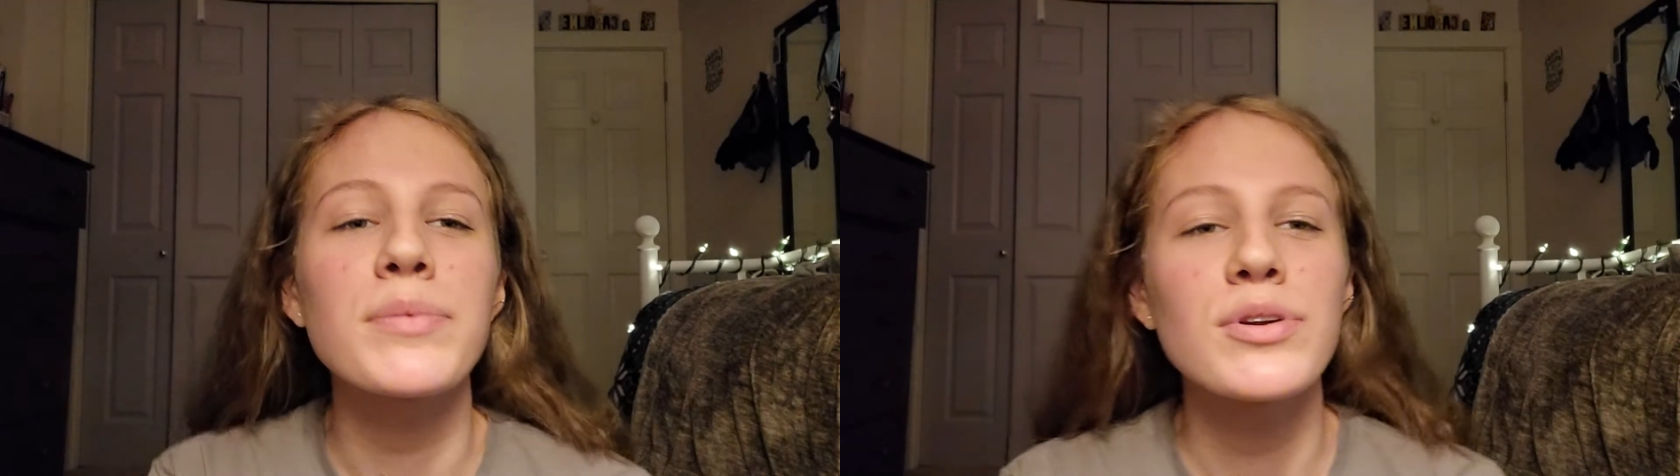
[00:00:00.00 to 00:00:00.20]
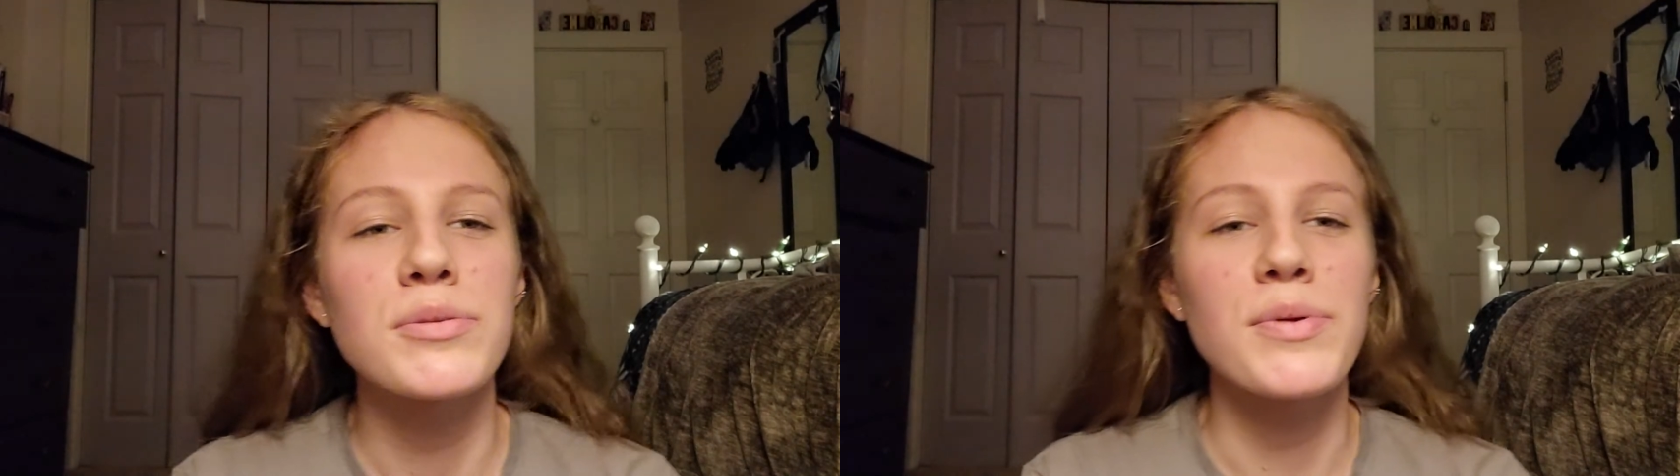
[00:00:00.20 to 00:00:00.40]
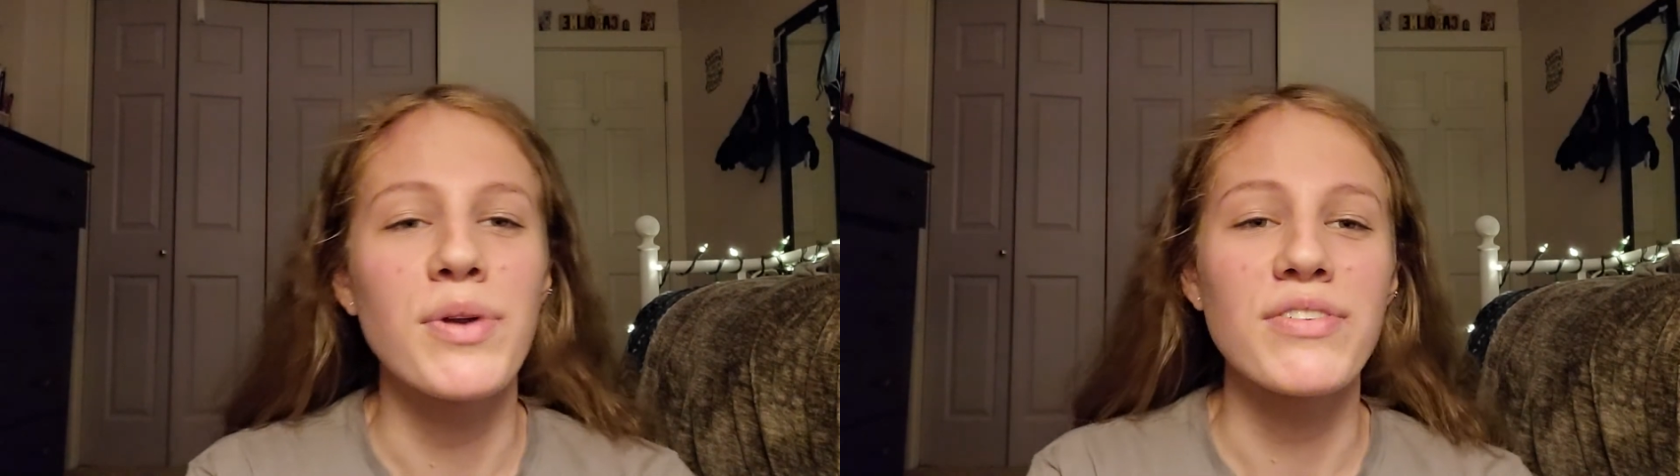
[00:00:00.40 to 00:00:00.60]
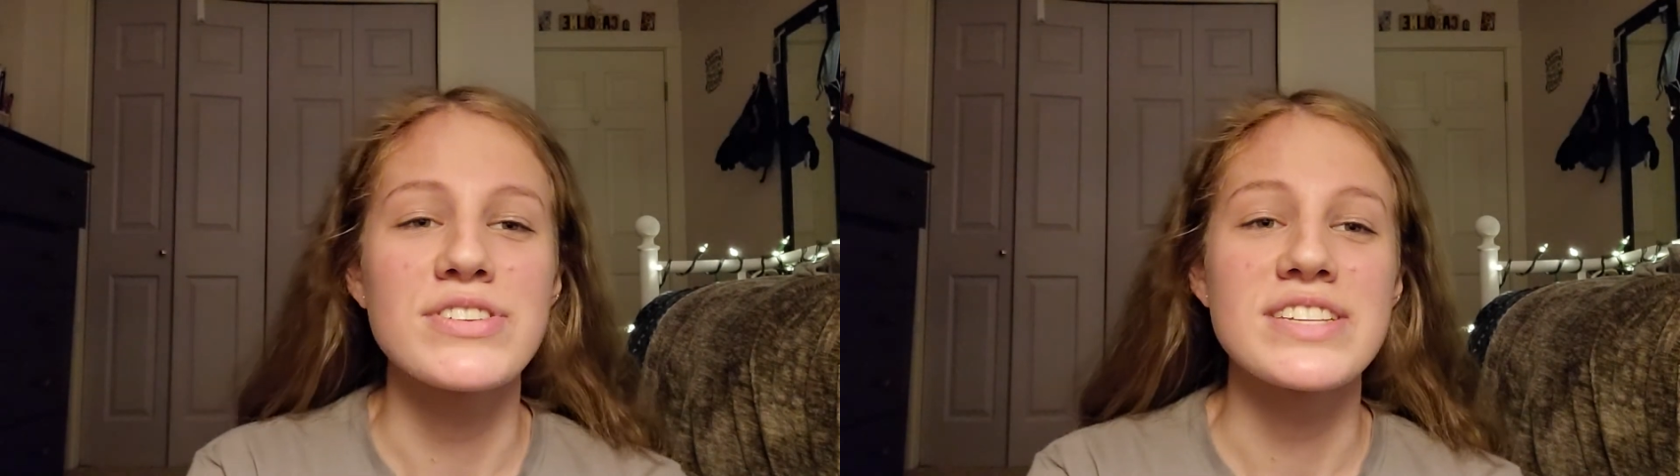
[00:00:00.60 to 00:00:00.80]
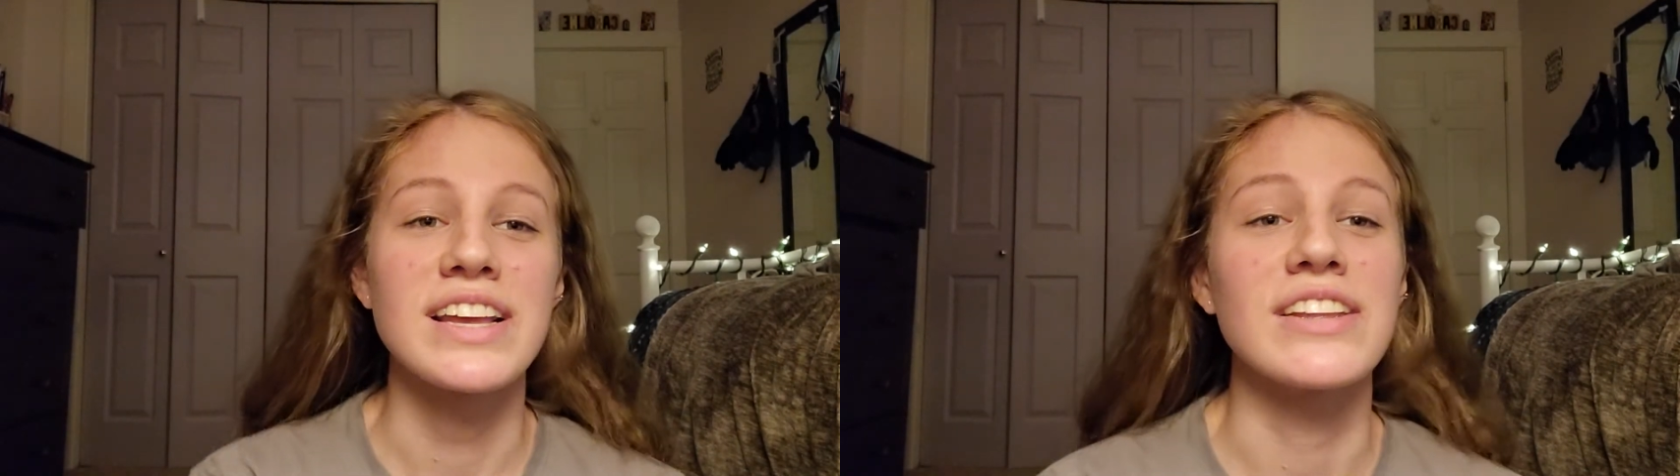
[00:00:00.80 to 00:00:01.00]
going to be
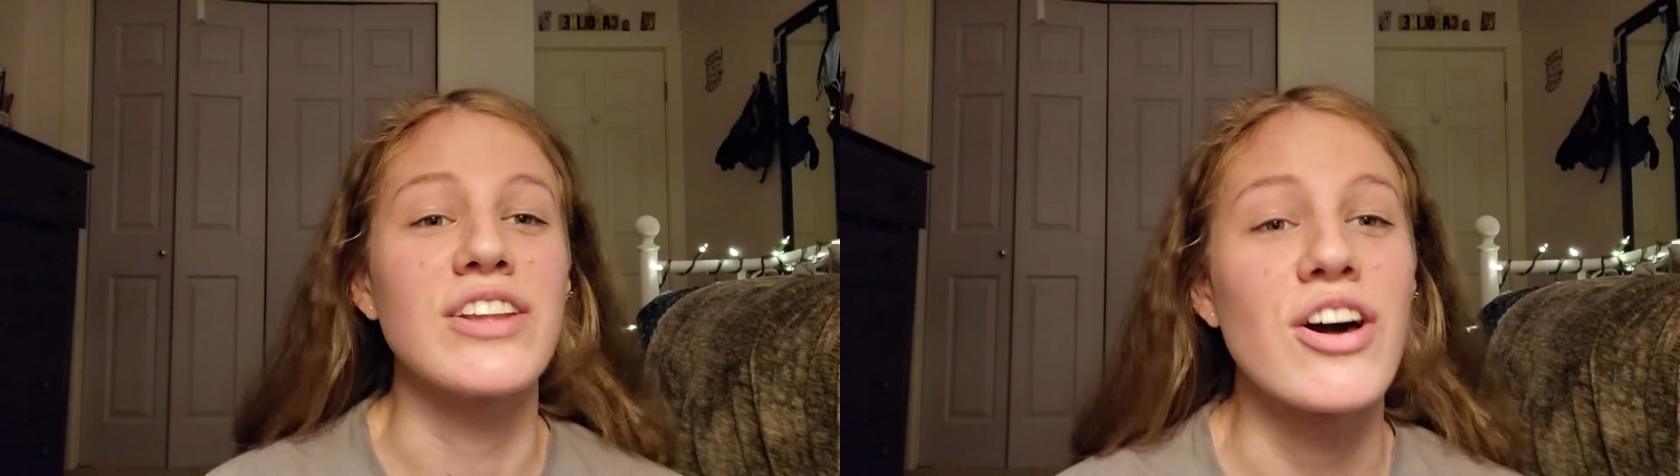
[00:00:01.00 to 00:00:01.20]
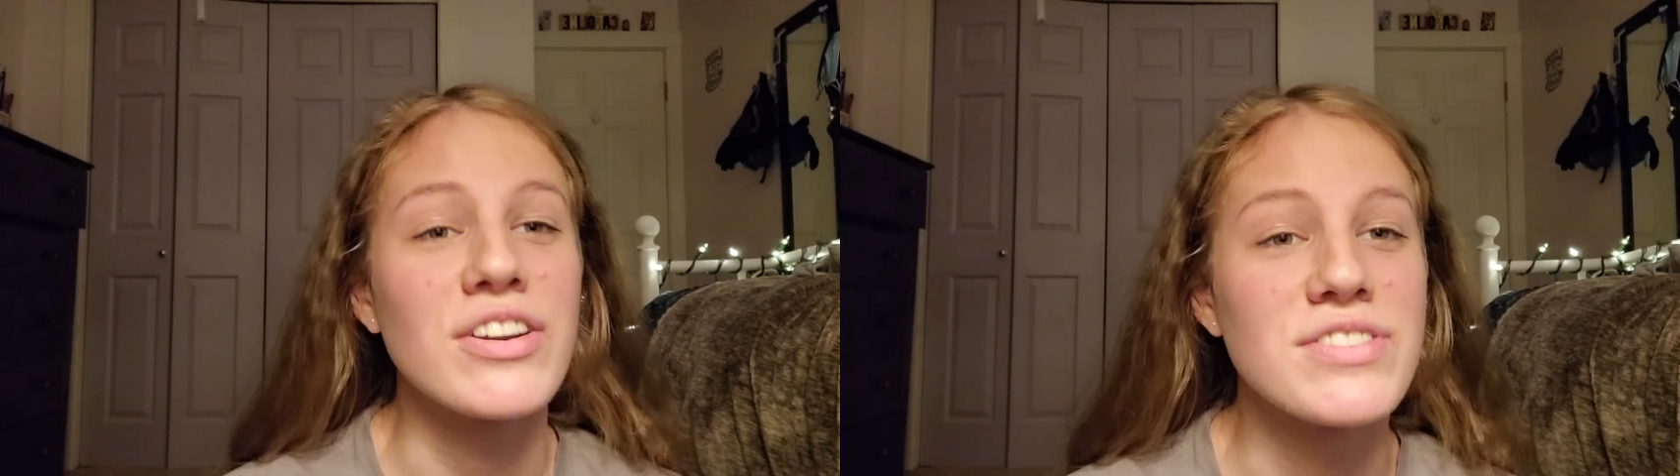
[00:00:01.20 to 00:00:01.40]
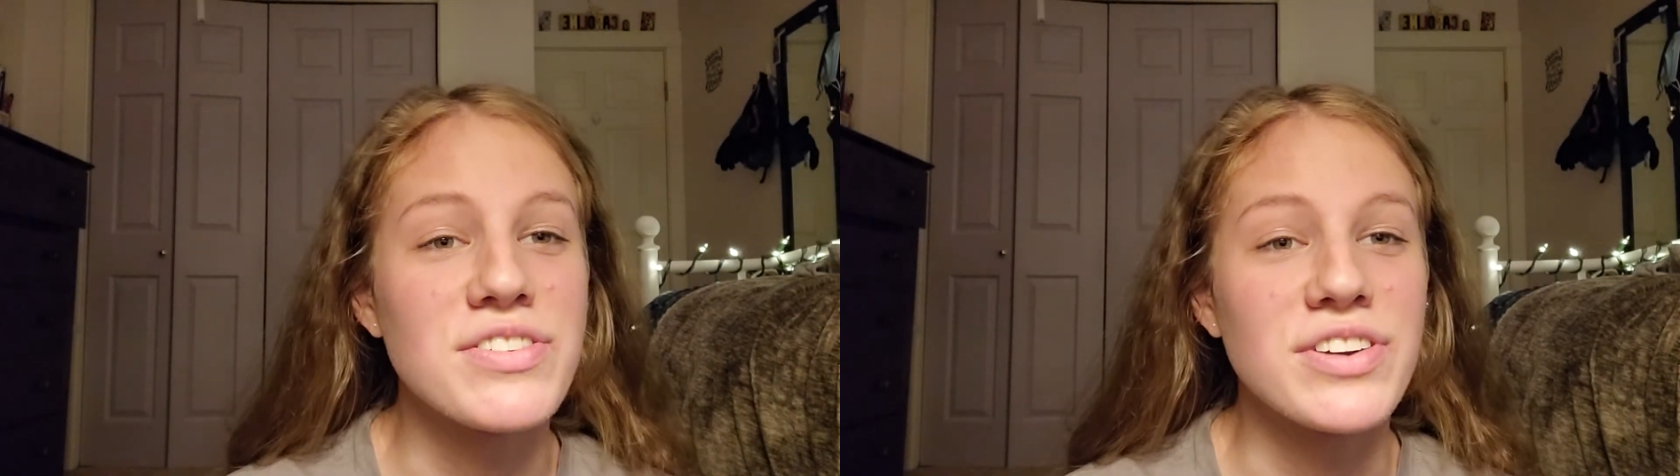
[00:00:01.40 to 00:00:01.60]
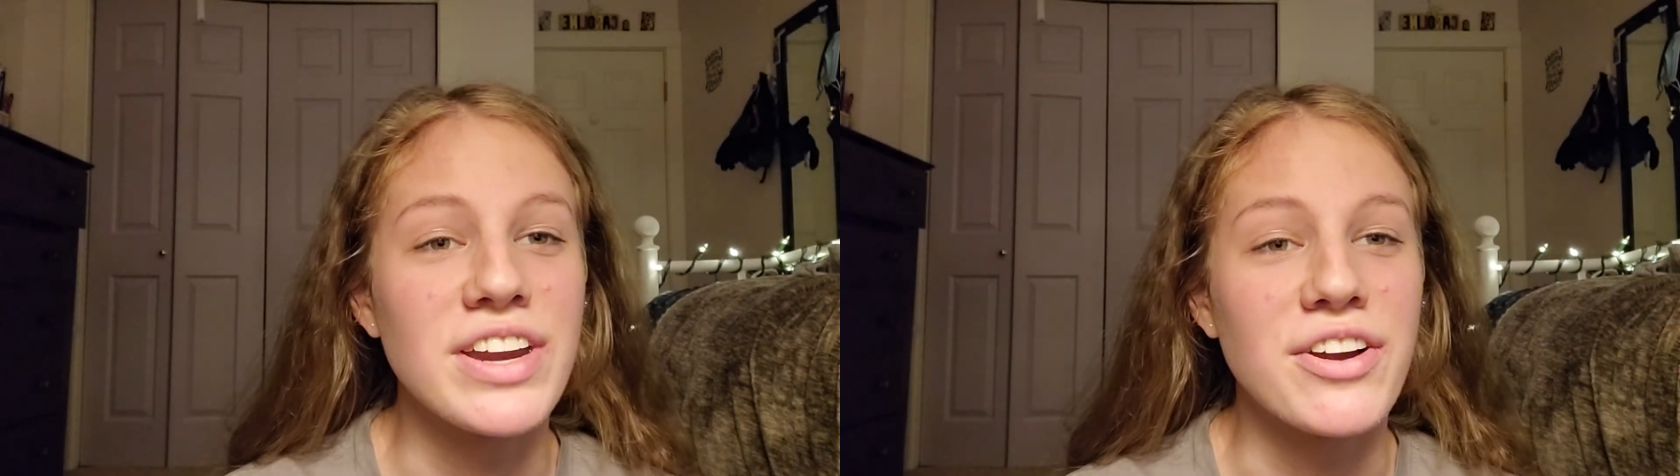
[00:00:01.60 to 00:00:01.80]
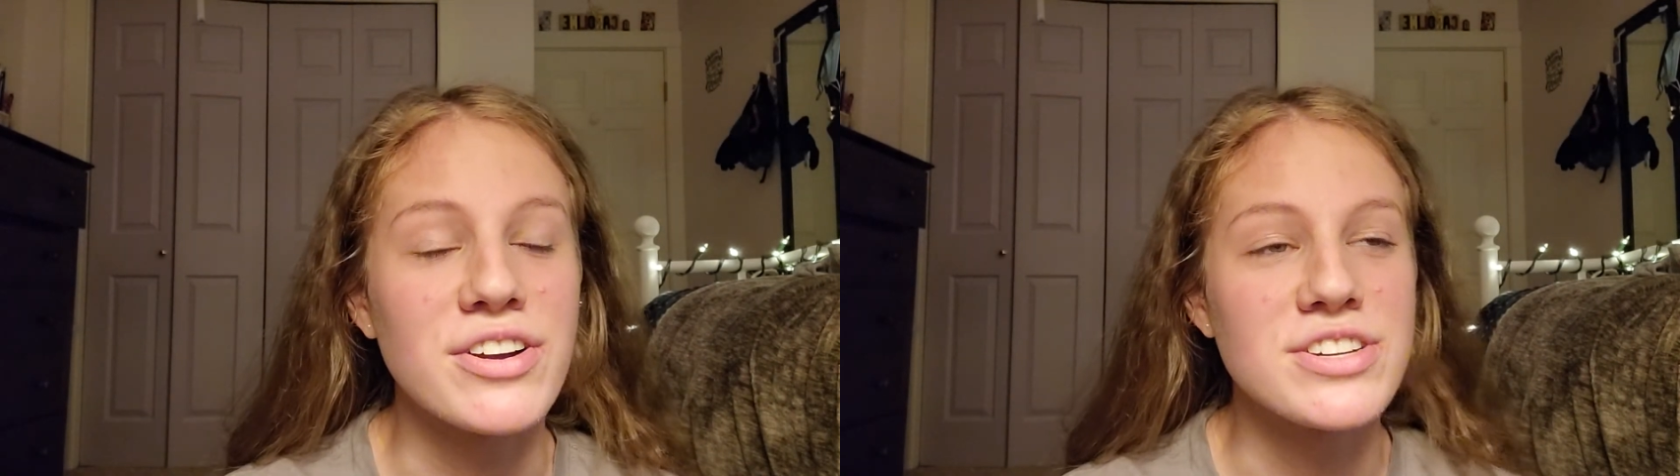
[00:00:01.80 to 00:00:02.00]
referencing a lot of different
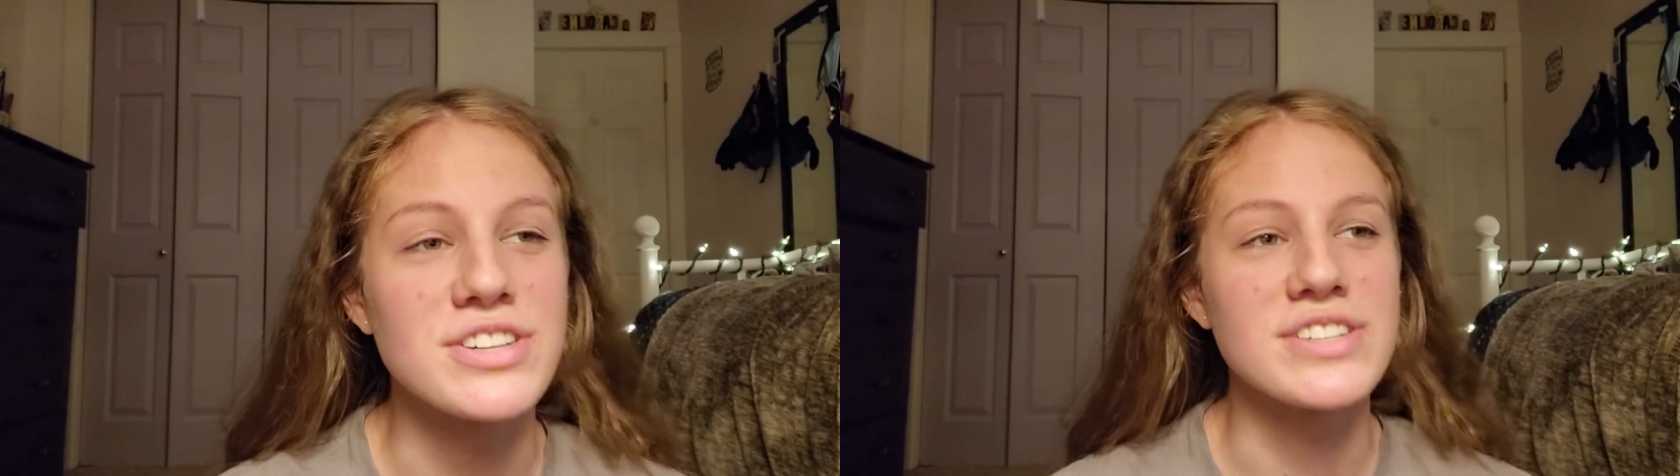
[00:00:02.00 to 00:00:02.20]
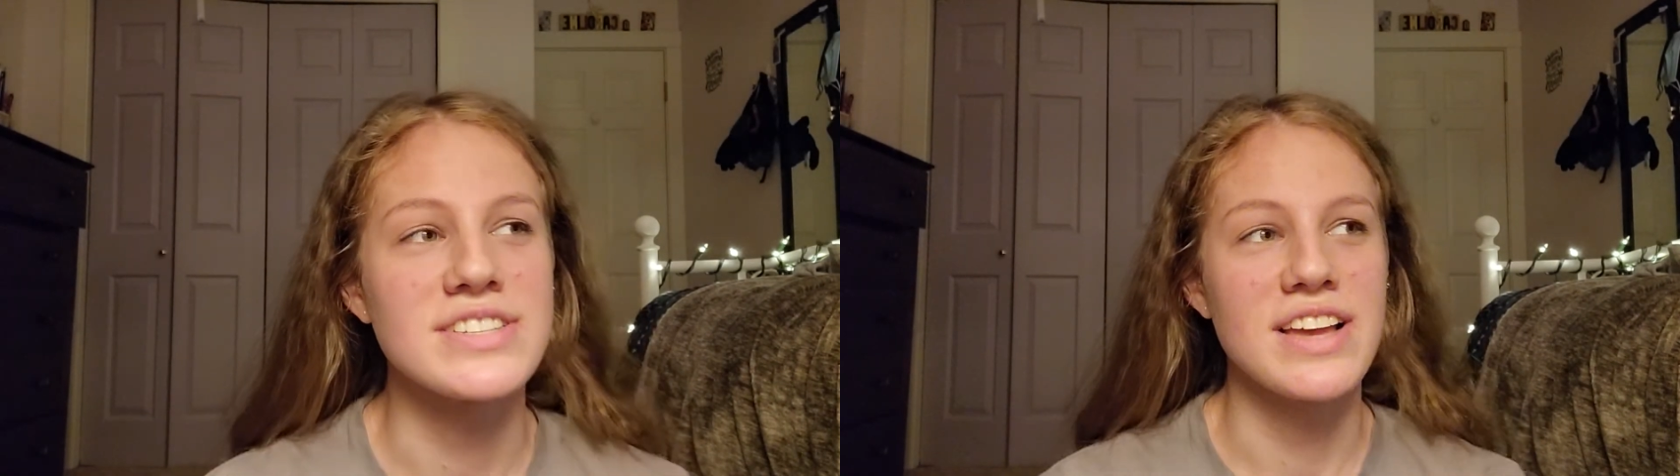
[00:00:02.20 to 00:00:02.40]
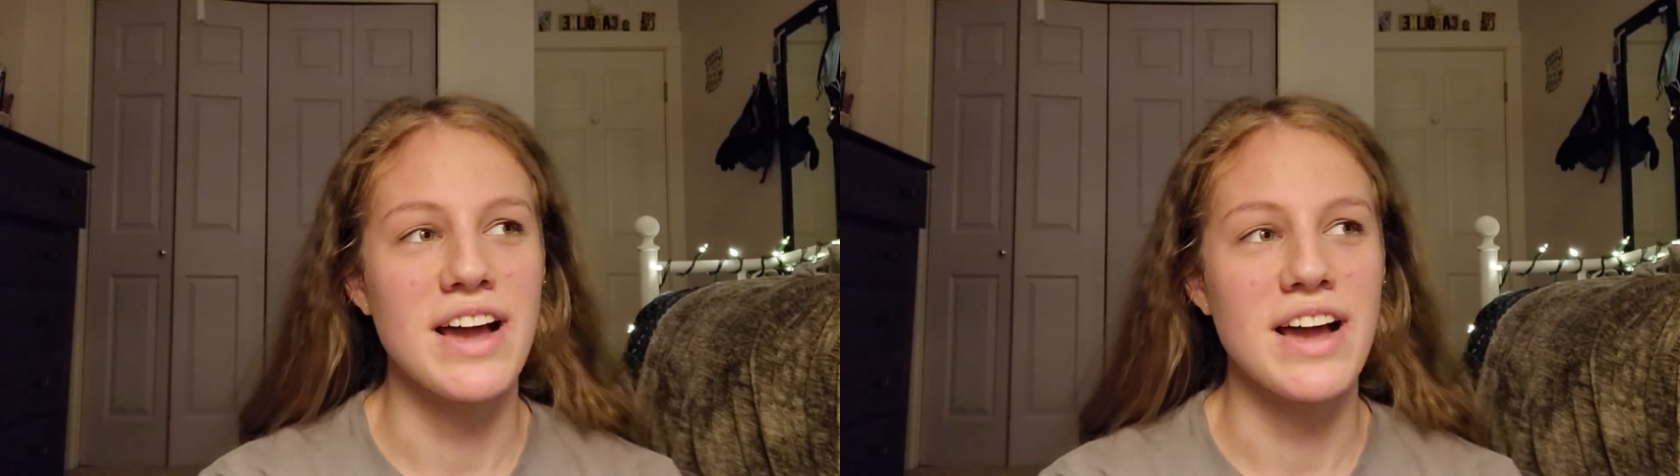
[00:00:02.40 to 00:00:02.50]
characters.